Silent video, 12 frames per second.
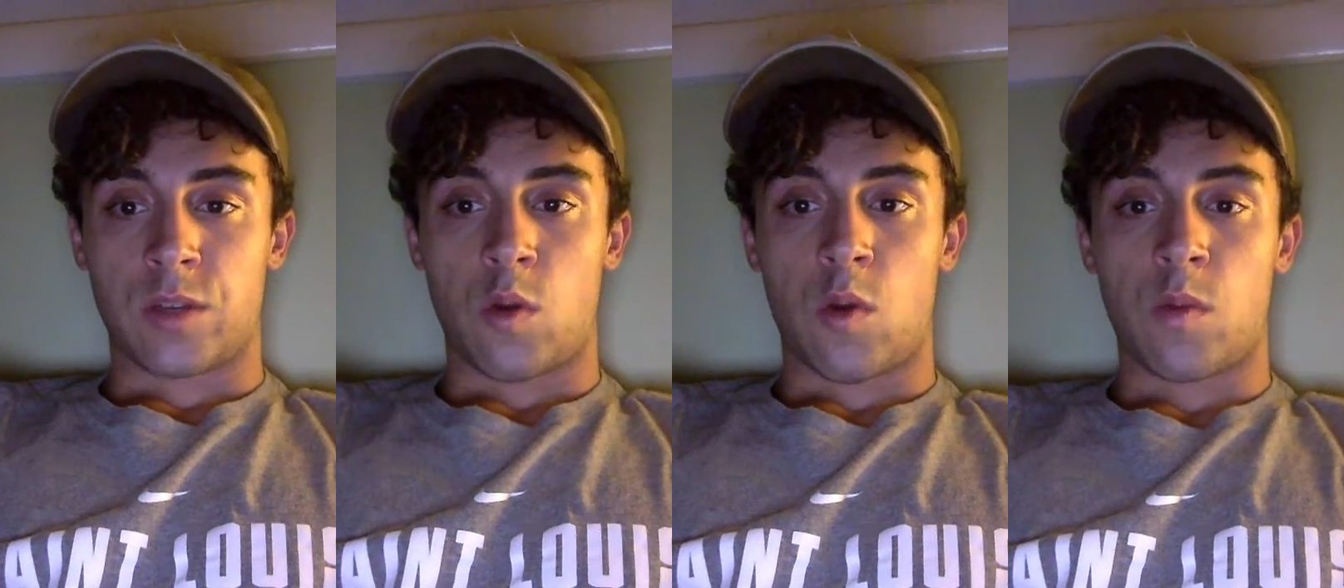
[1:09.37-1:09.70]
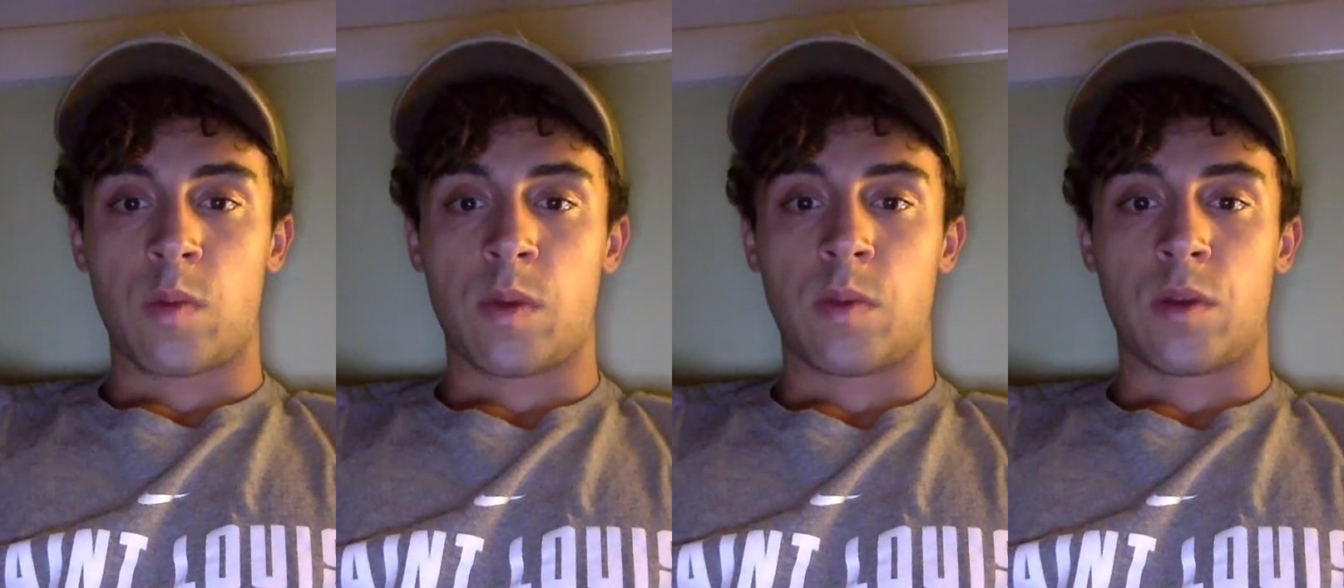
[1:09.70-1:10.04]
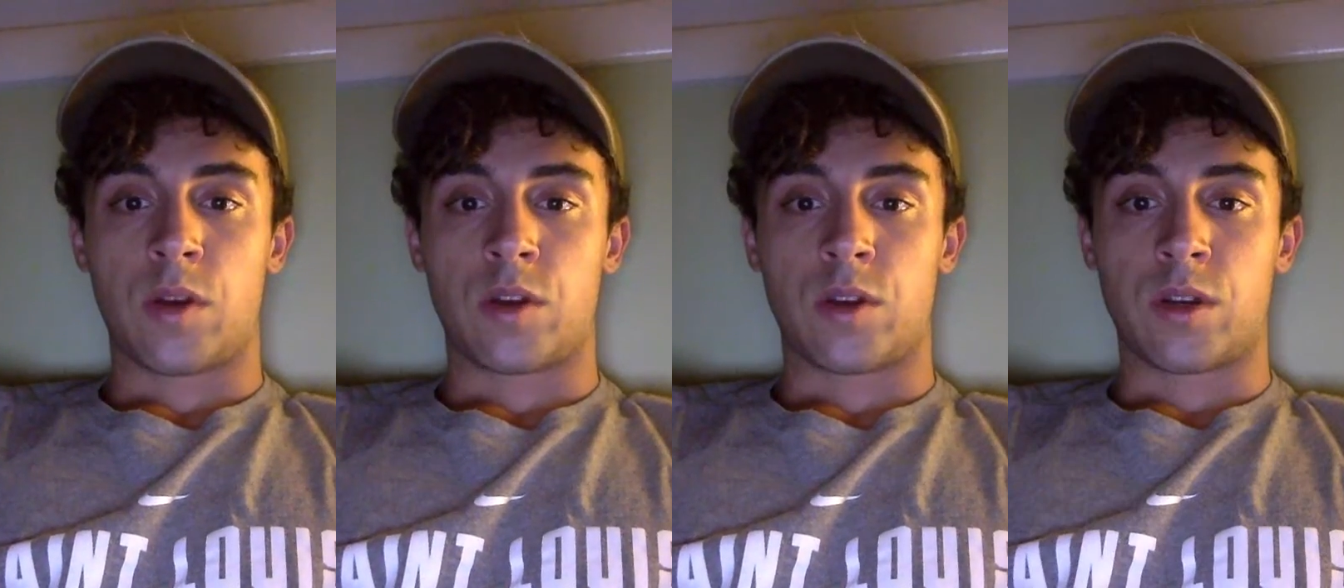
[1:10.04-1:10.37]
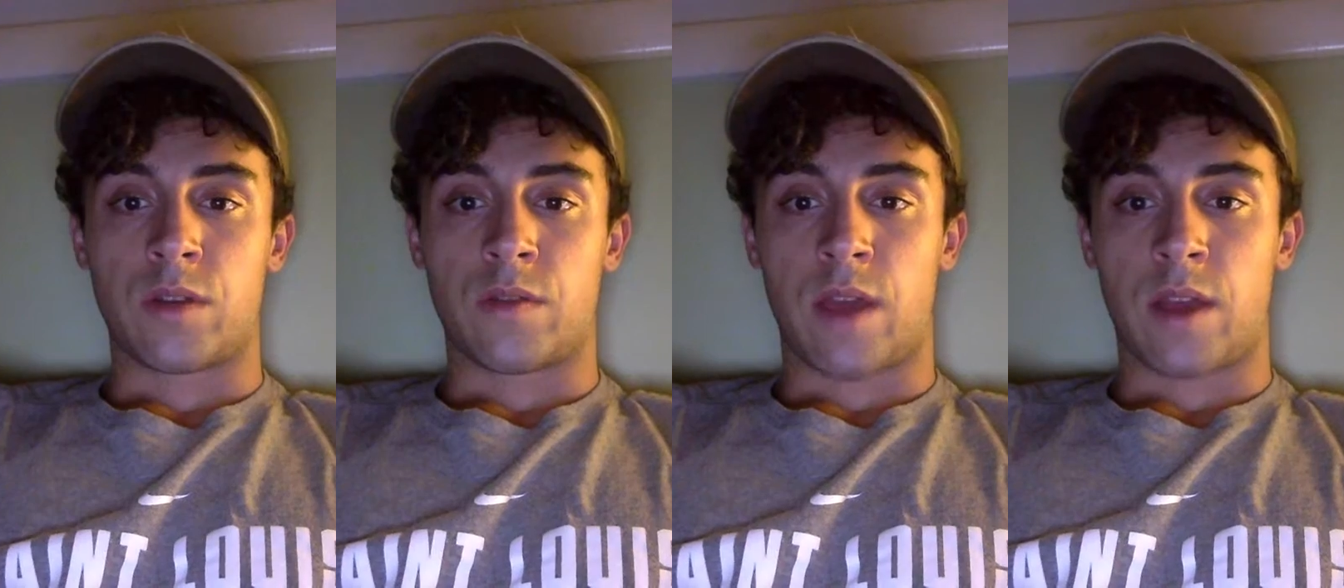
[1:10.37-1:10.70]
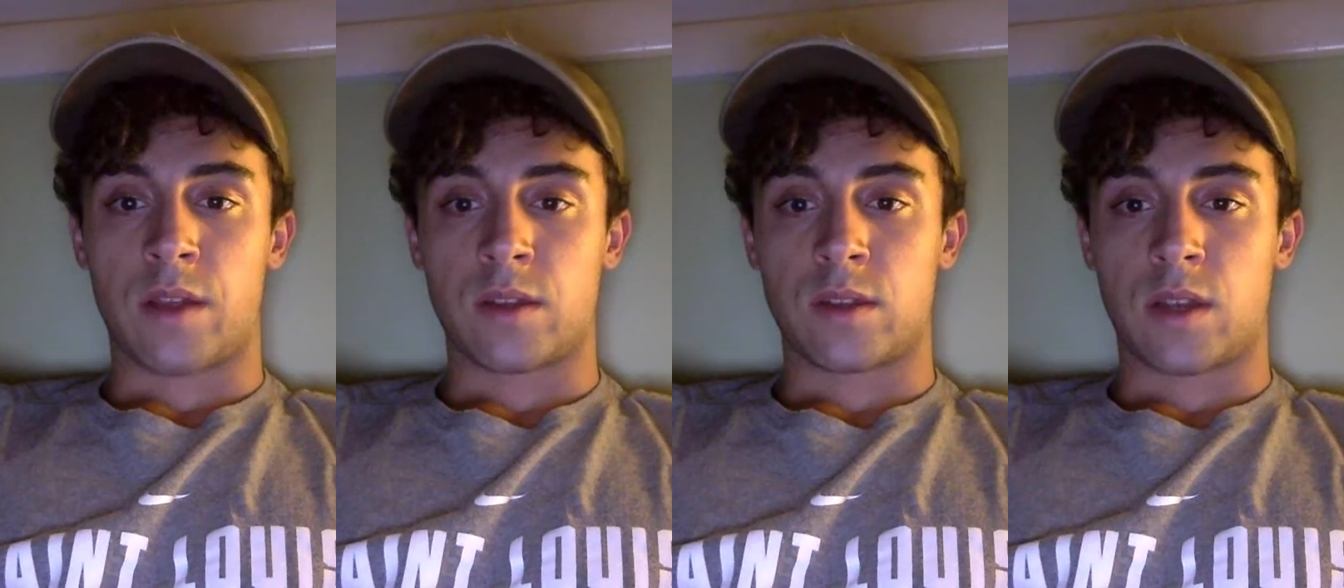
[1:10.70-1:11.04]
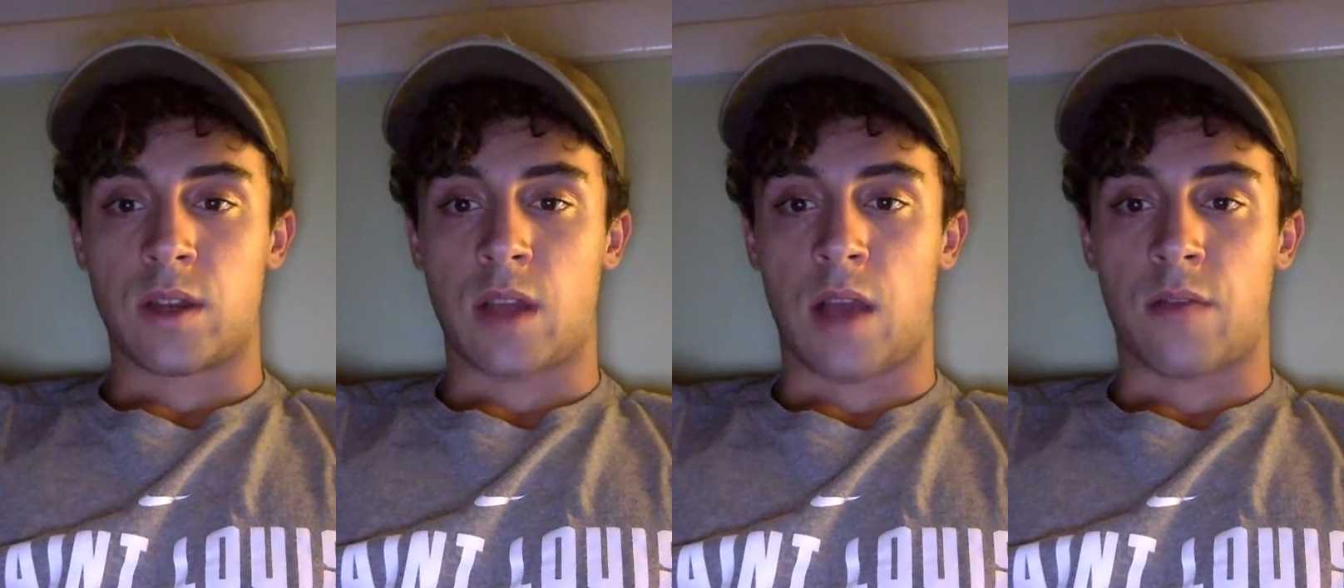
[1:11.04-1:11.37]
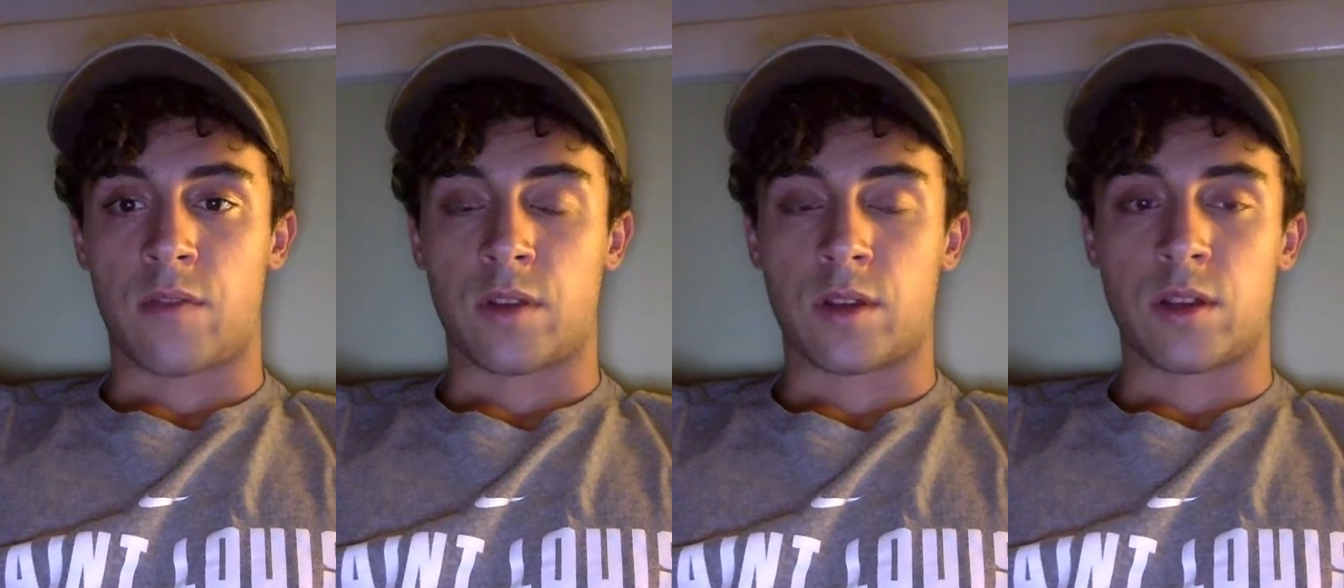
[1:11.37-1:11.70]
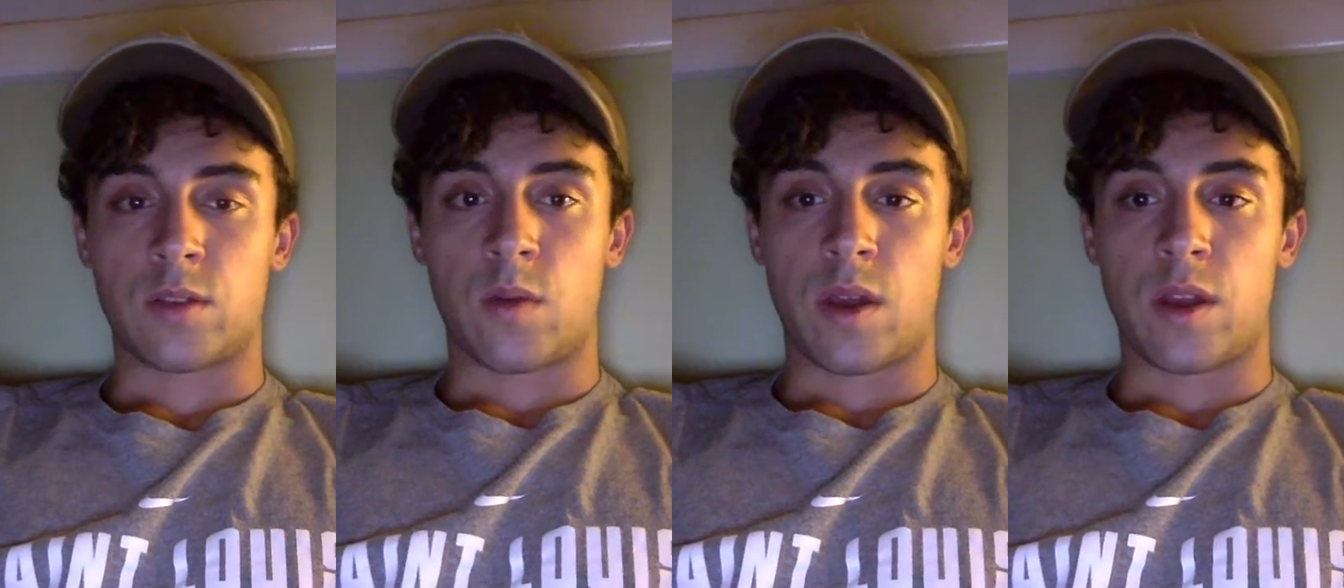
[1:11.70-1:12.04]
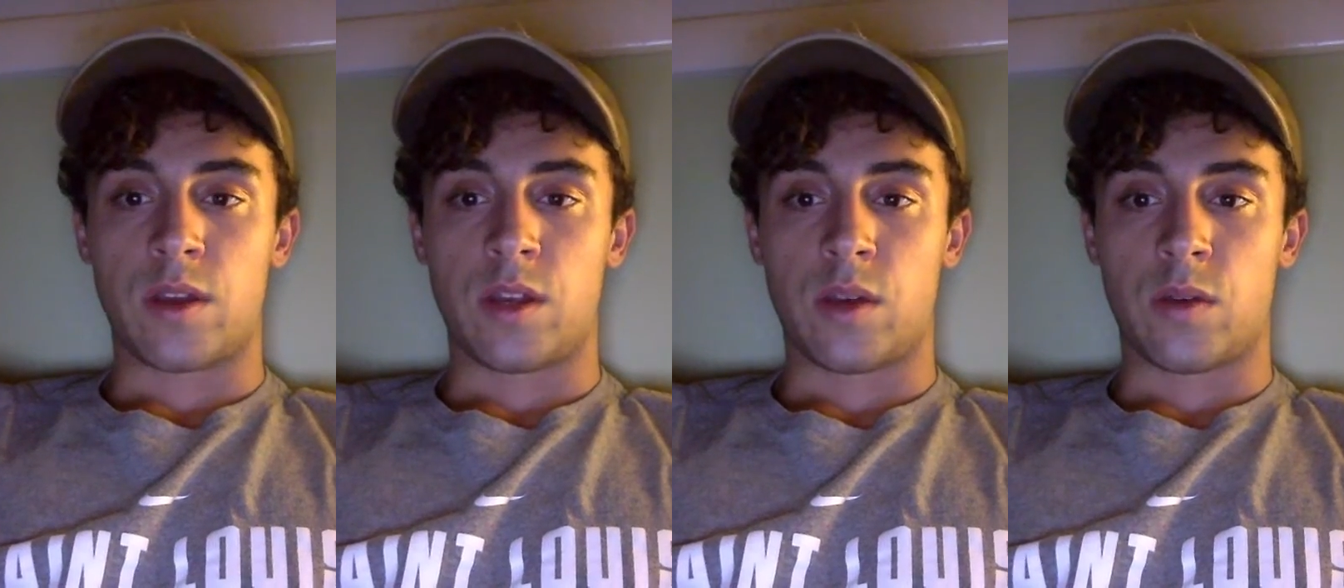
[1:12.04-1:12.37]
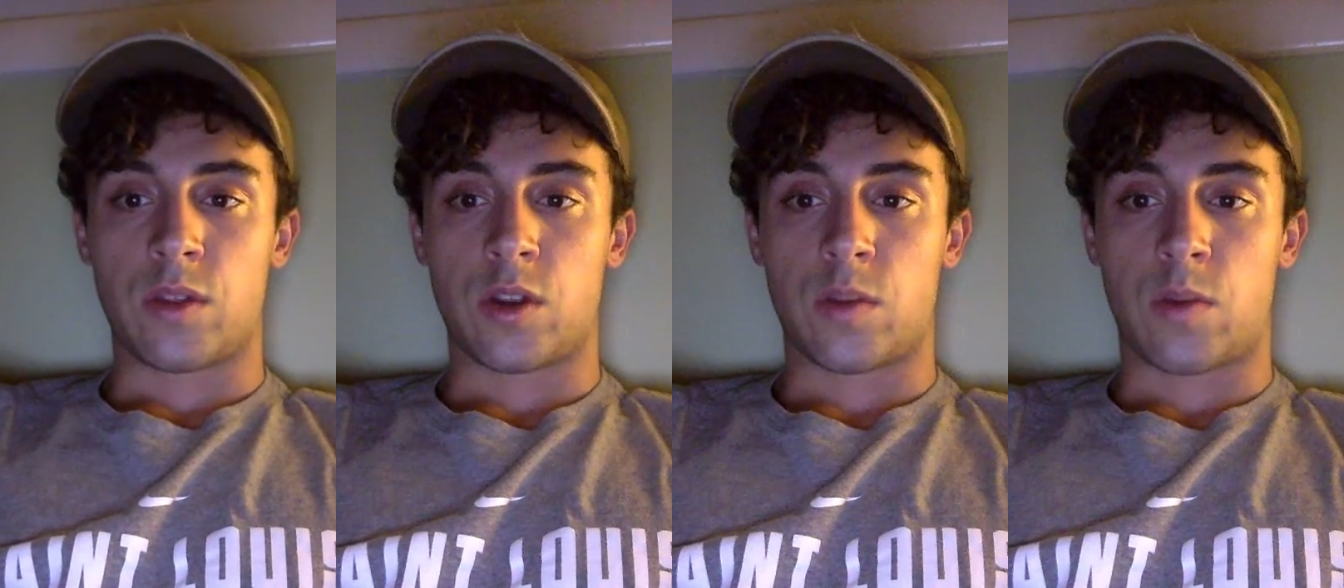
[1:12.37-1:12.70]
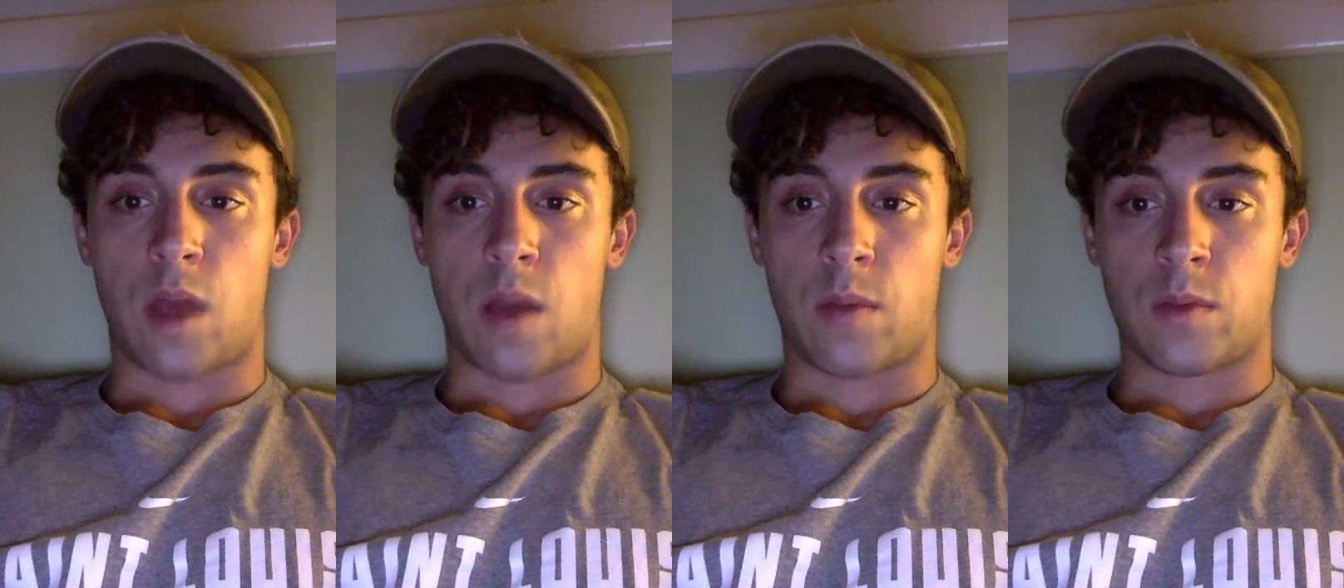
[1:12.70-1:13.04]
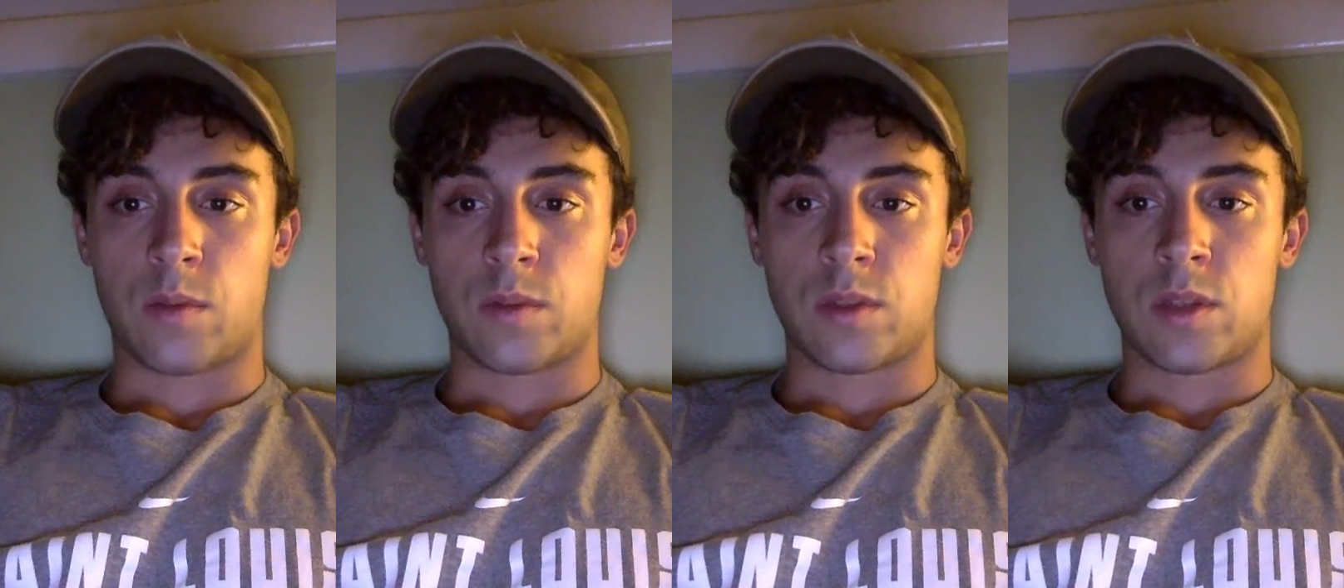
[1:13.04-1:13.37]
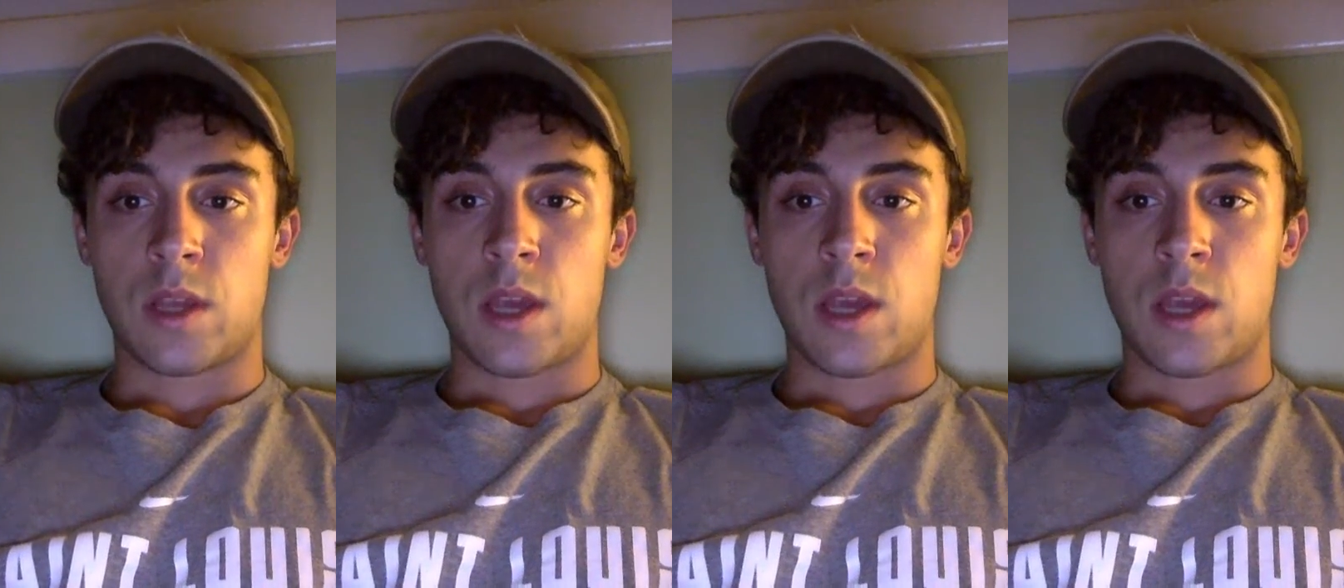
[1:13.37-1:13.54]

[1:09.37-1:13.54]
more and more people are turning to violence and conflict as a way to deal with their problems.